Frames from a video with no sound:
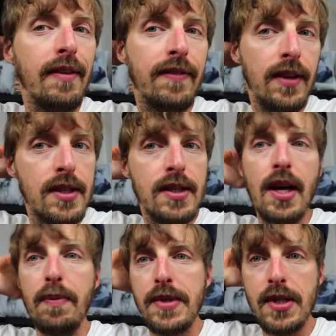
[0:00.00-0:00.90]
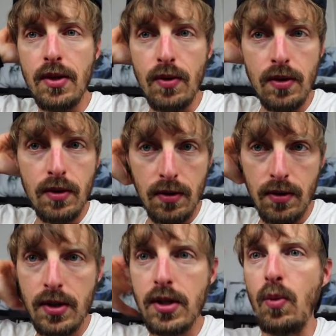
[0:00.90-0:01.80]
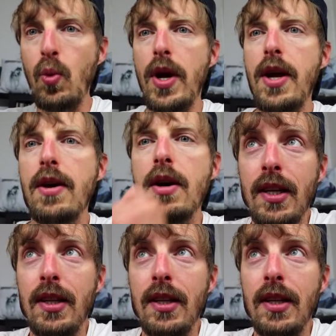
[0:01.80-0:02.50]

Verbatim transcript: If this helps you in some way.